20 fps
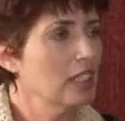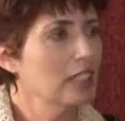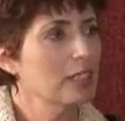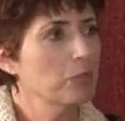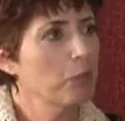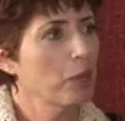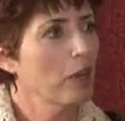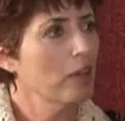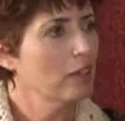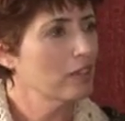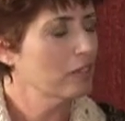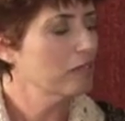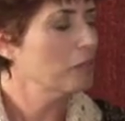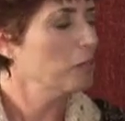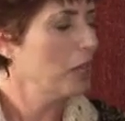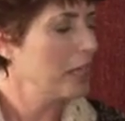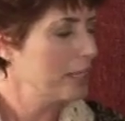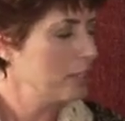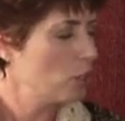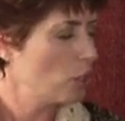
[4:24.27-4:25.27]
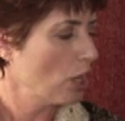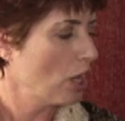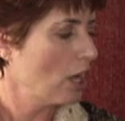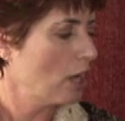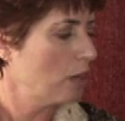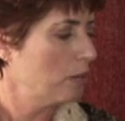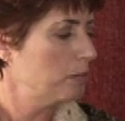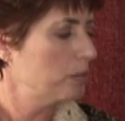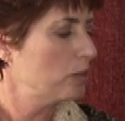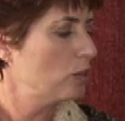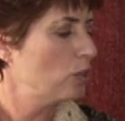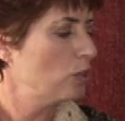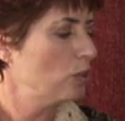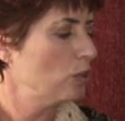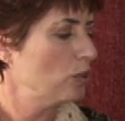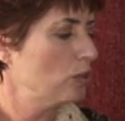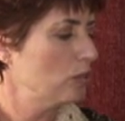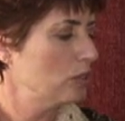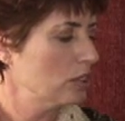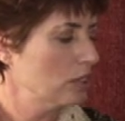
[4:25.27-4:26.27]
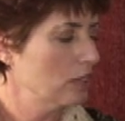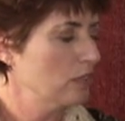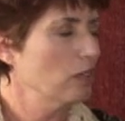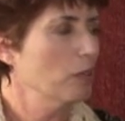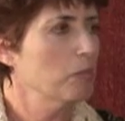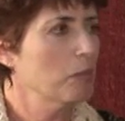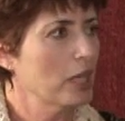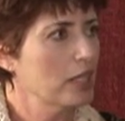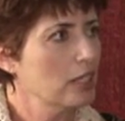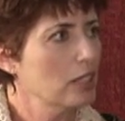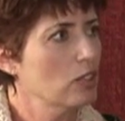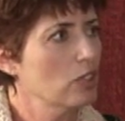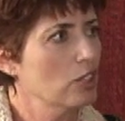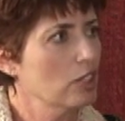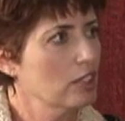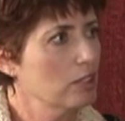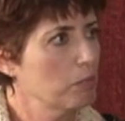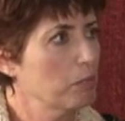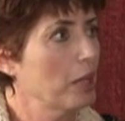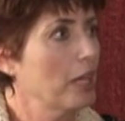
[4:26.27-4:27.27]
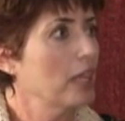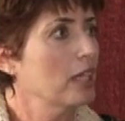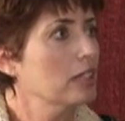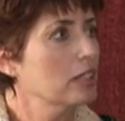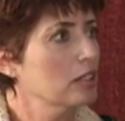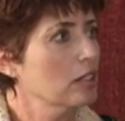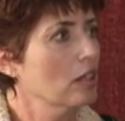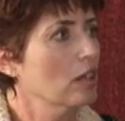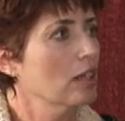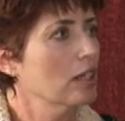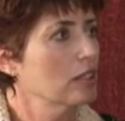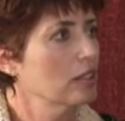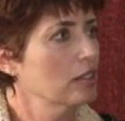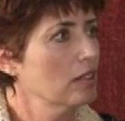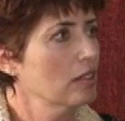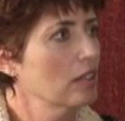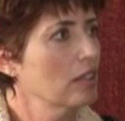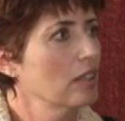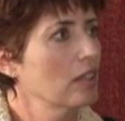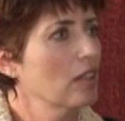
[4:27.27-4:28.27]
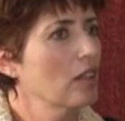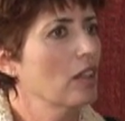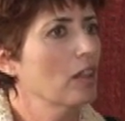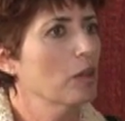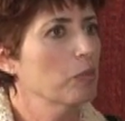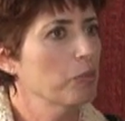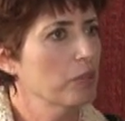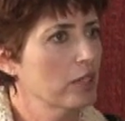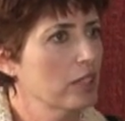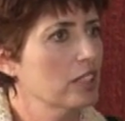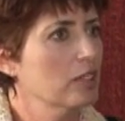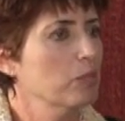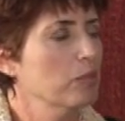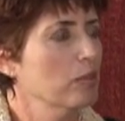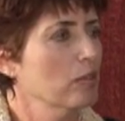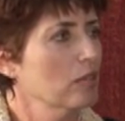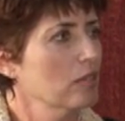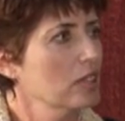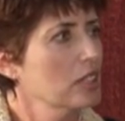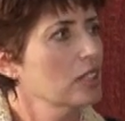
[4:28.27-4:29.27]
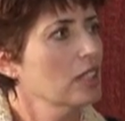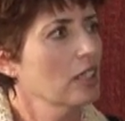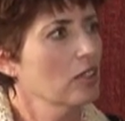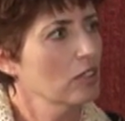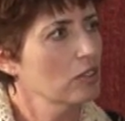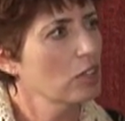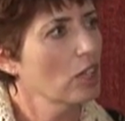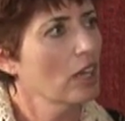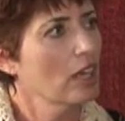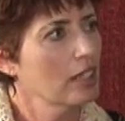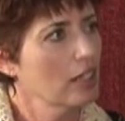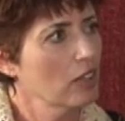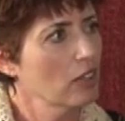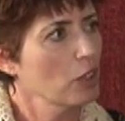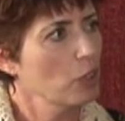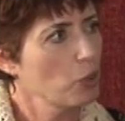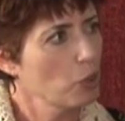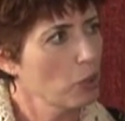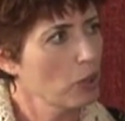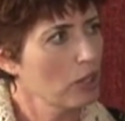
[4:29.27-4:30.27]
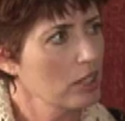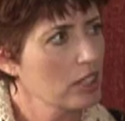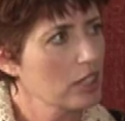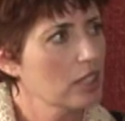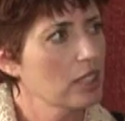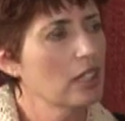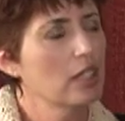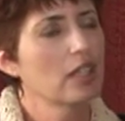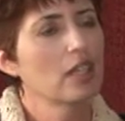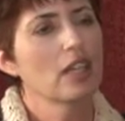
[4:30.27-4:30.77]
It's part of my job to deliver messages based on the principles that are taught in the Course.